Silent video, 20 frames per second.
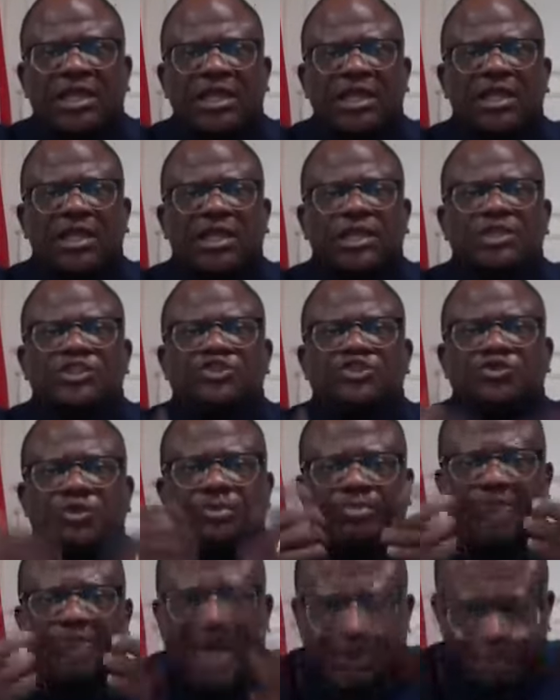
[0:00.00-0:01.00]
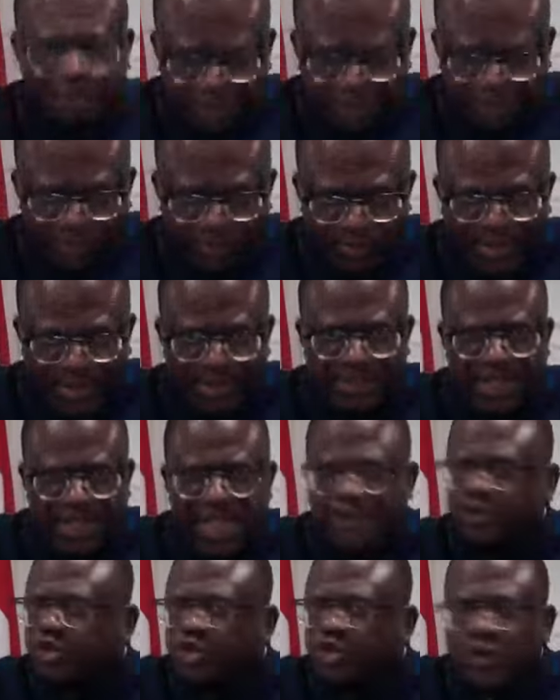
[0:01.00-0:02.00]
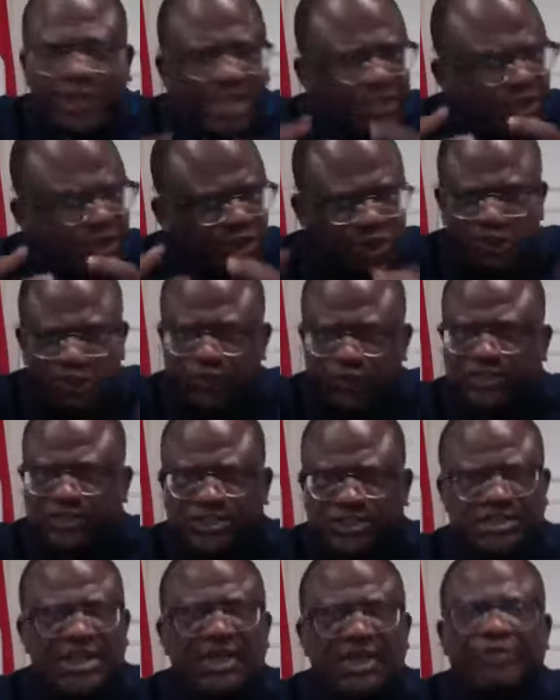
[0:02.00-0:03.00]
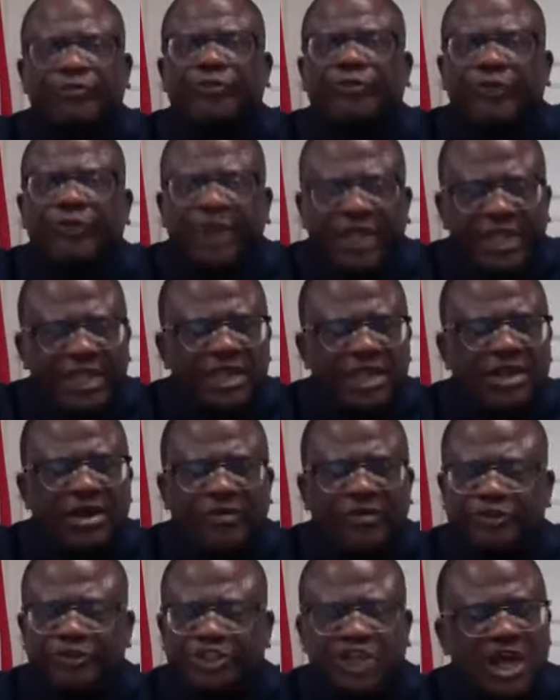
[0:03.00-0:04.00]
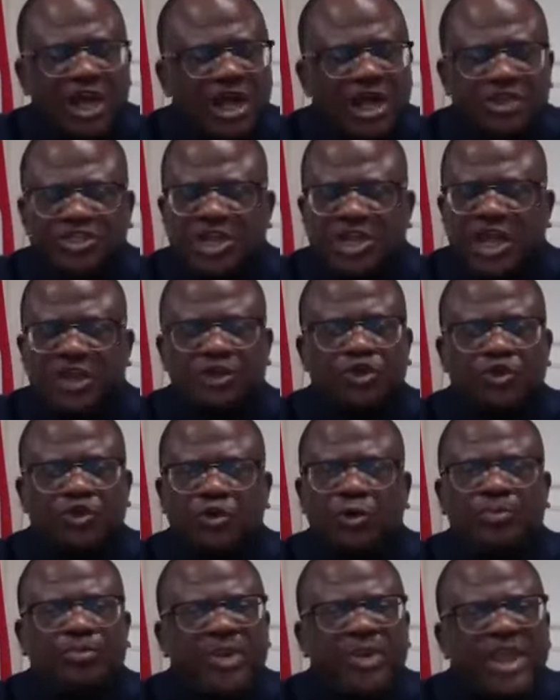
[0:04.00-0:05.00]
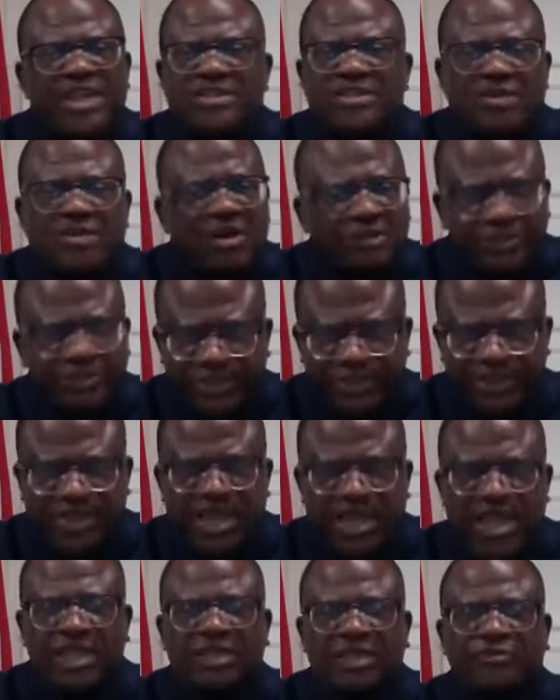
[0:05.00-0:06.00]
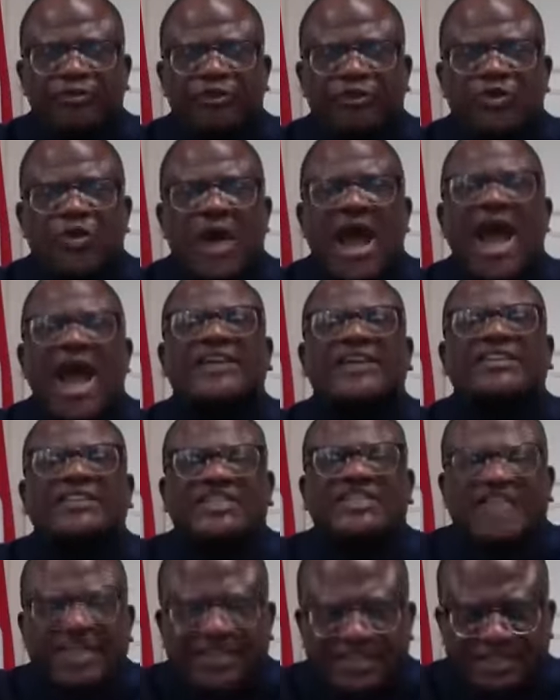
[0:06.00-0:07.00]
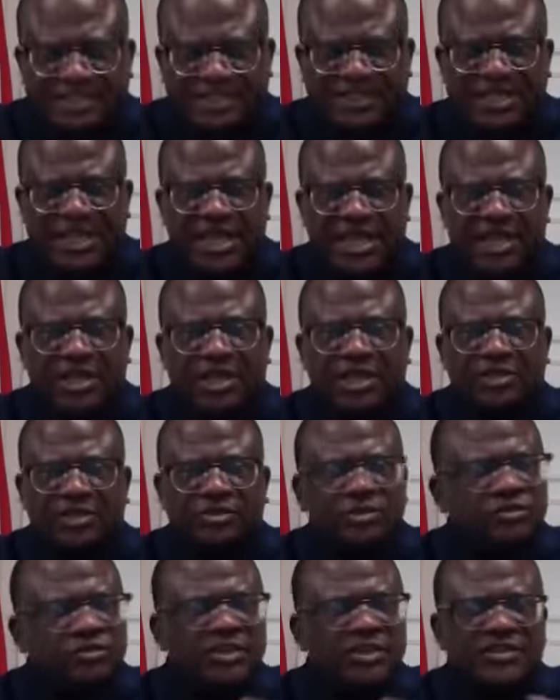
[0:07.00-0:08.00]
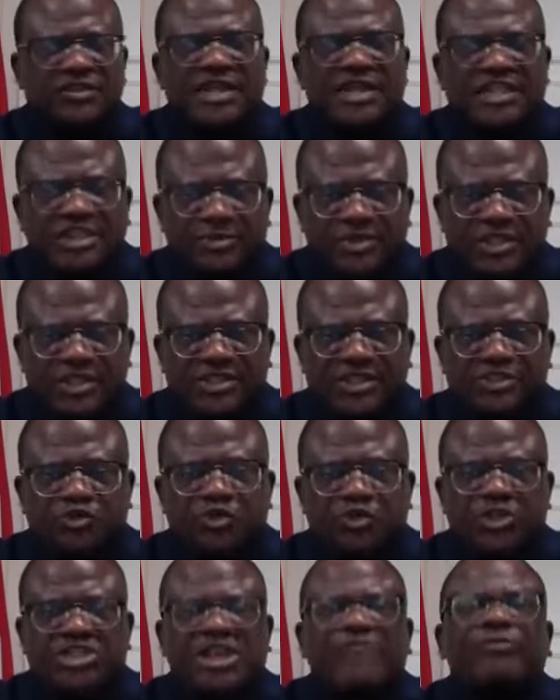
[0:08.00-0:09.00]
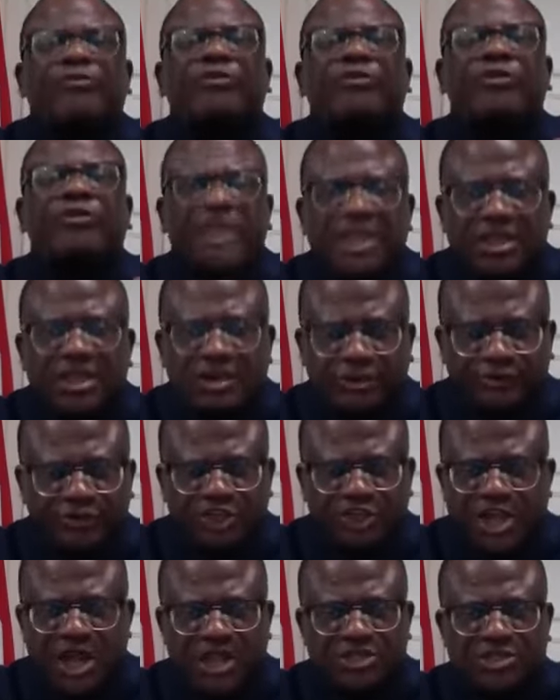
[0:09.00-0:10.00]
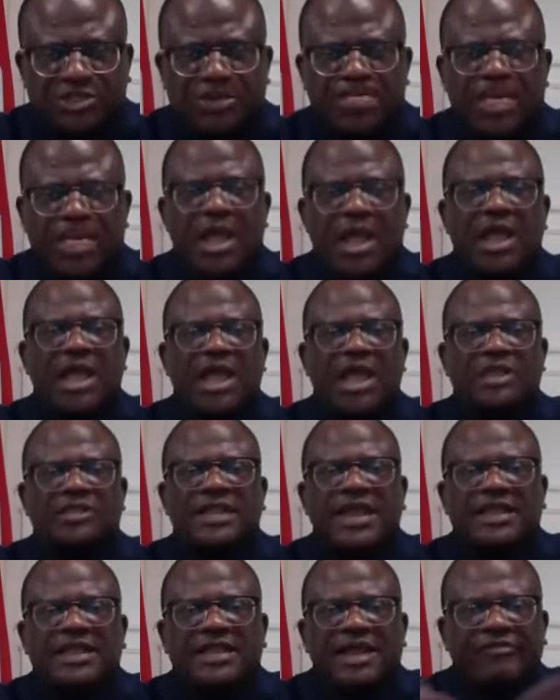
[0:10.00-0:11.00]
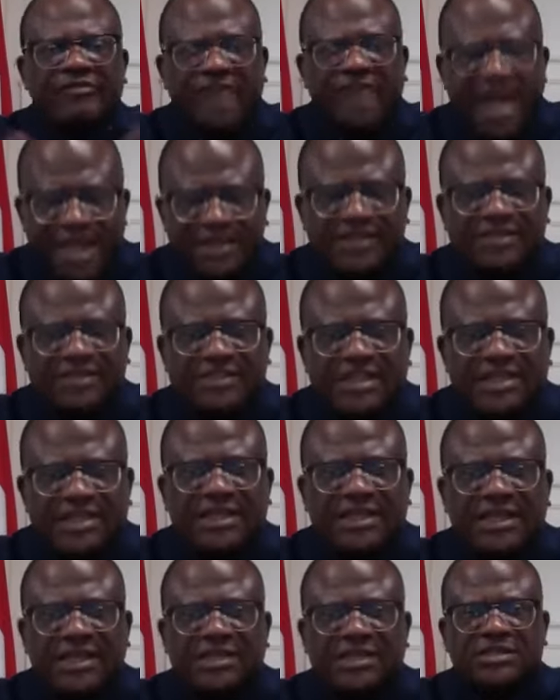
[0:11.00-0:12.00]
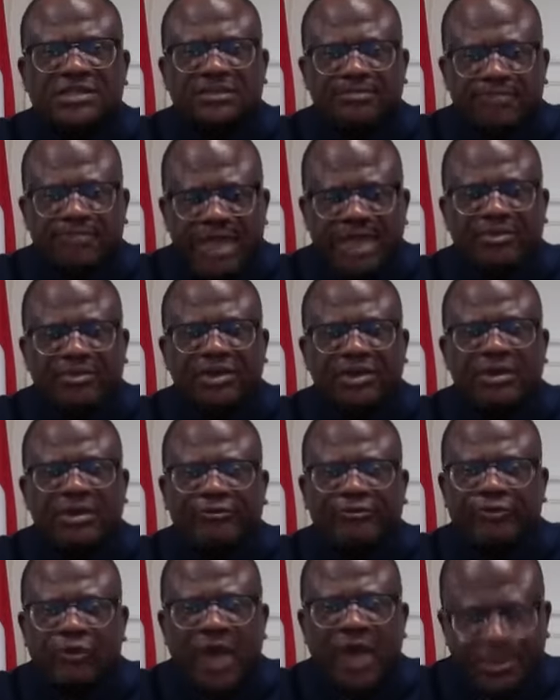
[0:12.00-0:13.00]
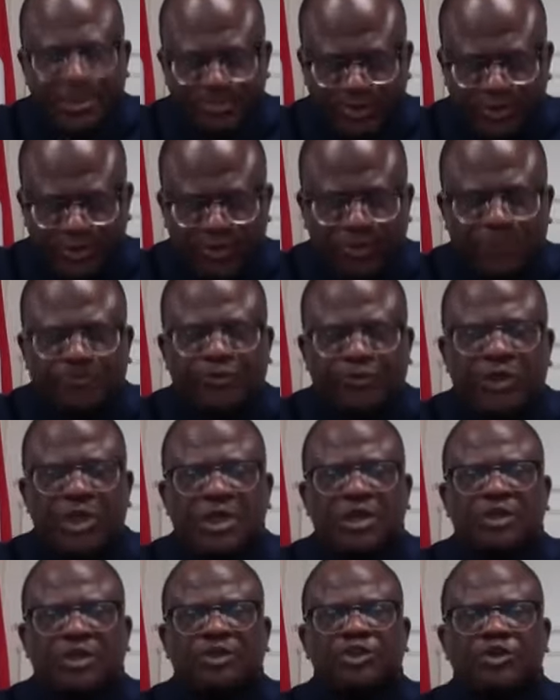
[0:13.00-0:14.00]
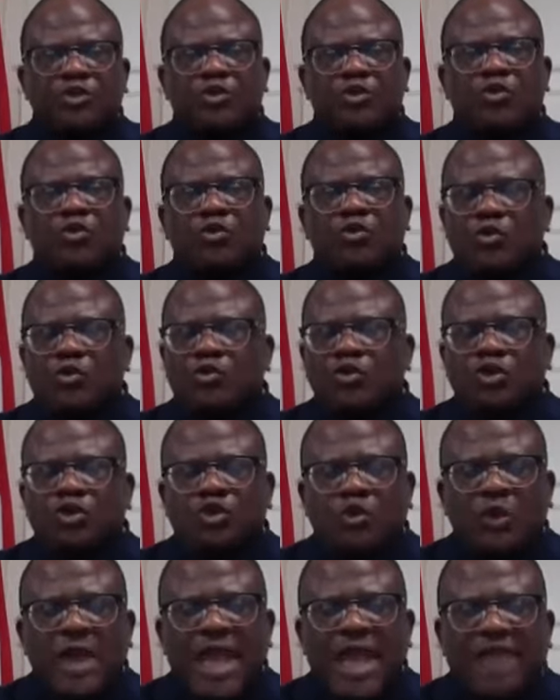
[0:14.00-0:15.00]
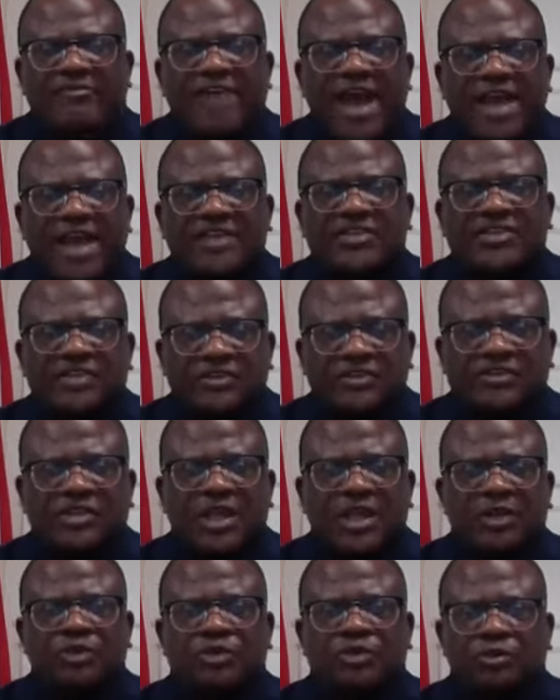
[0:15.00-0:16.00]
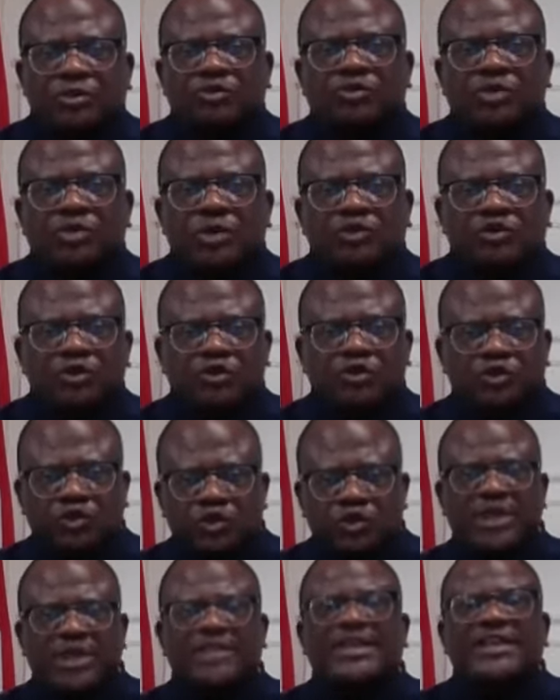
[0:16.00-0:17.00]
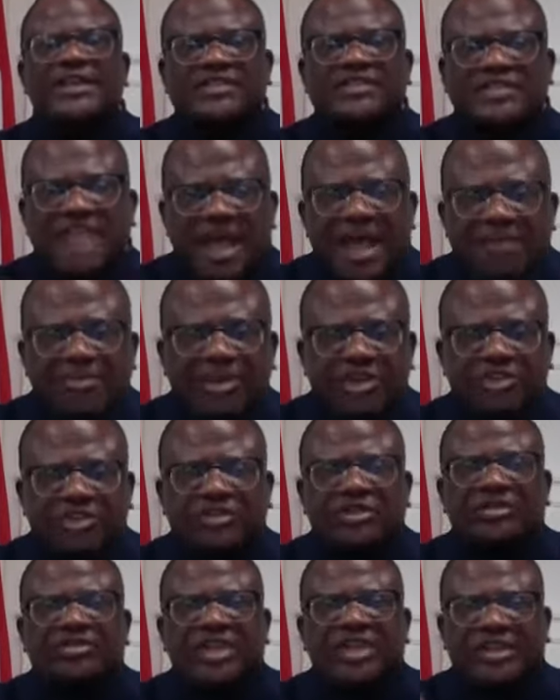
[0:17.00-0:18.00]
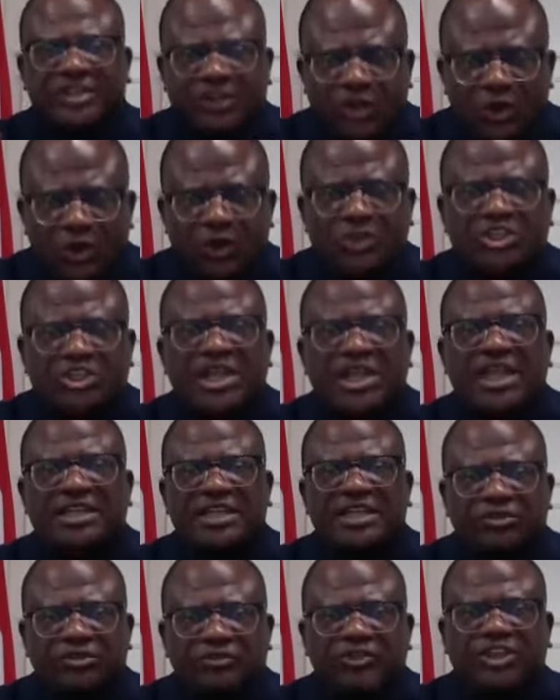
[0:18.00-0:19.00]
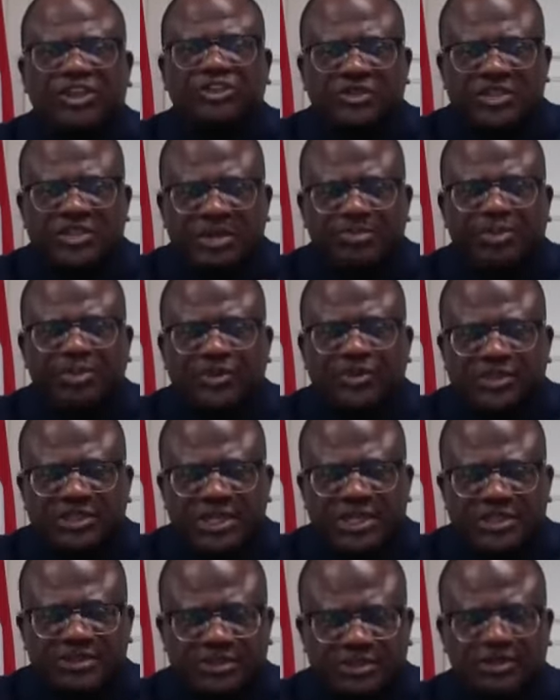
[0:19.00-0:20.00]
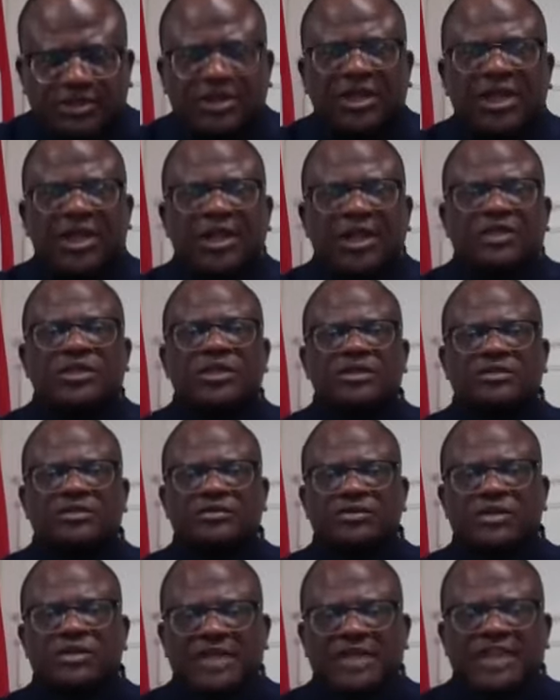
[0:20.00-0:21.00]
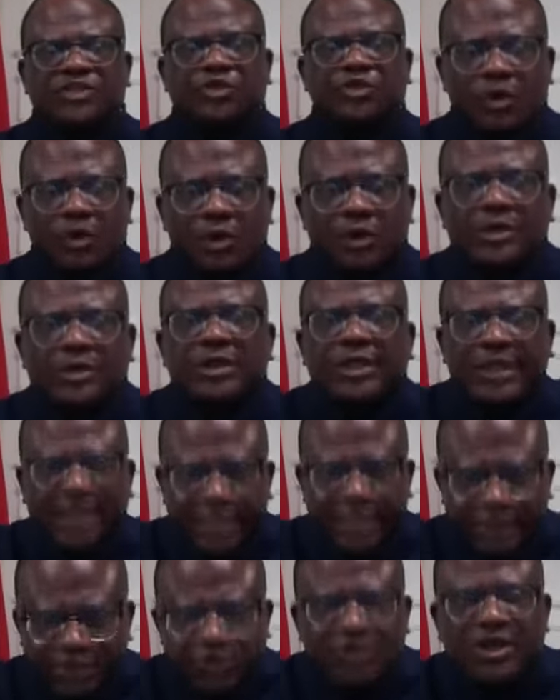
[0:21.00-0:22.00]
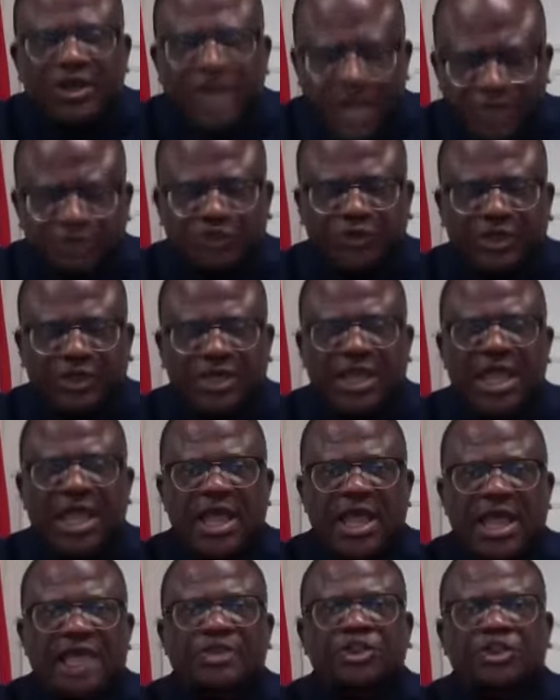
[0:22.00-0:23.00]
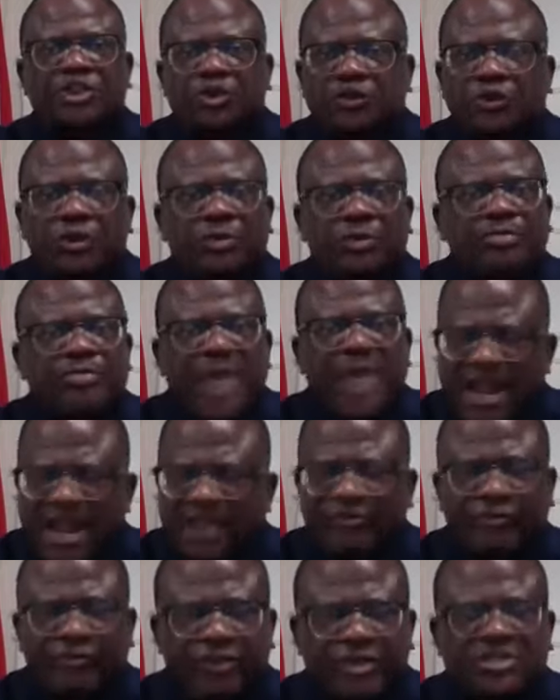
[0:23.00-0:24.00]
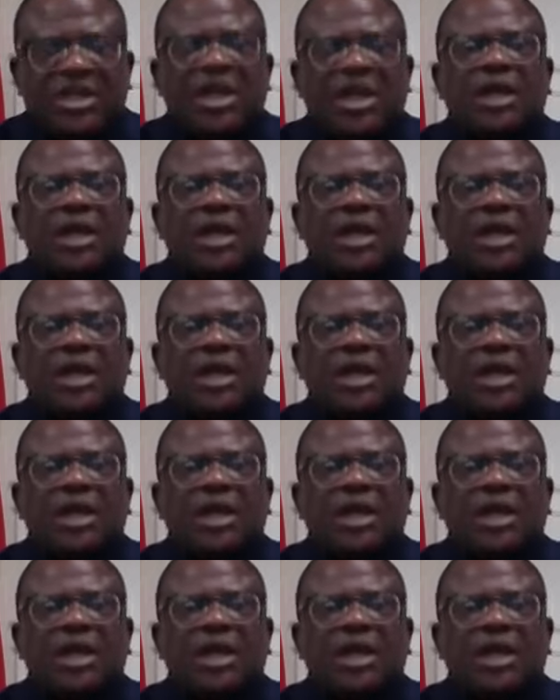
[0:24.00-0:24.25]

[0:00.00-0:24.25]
into the public domain and you can use it free of charge. You will pay nothing if you access these databases, which are free of charge. And like Afghanistan is a member of WIPO, you will have access. You can establish the Technology and Innovation Support Center network in your country, and you will benefit